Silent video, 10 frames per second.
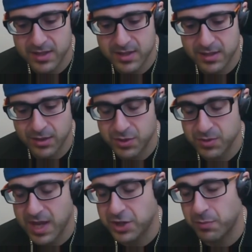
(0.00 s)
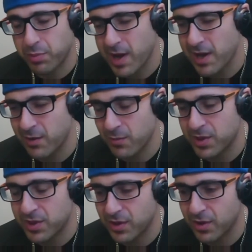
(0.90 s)
You know, she was actually pregnant
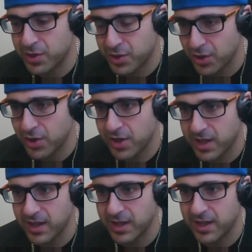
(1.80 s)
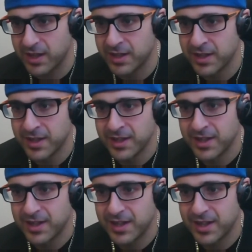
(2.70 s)
with our 3rd kid. And
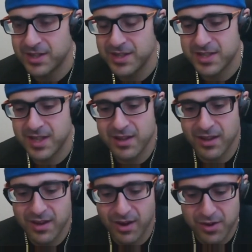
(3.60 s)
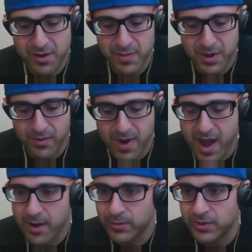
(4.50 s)
she said, "Look, are you going to be
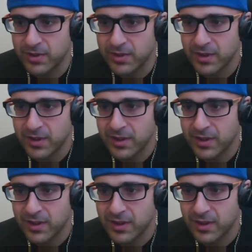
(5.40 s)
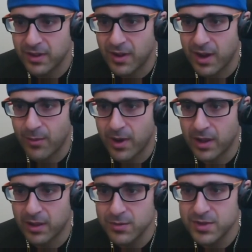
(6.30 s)
around? You know, I don't want to
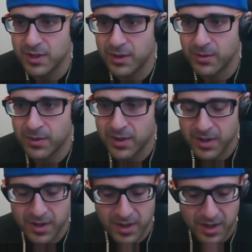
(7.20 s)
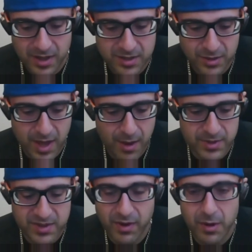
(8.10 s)
lose you." And so that was
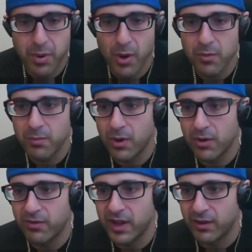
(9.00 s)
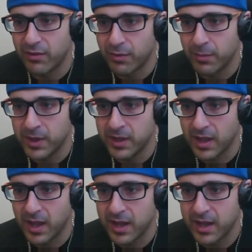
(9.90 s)
a very potent motivator for me.
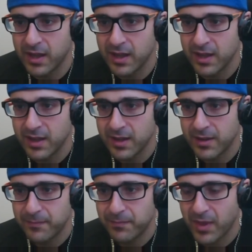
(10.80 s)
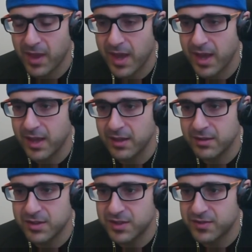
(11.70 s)
Like, hey,
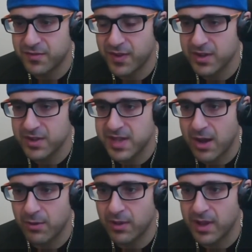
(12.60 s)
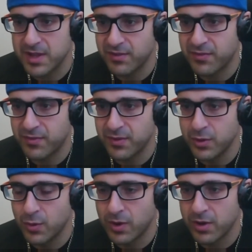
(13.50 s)
just figure this out as if
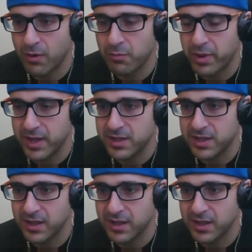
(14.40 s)
you were your own patient.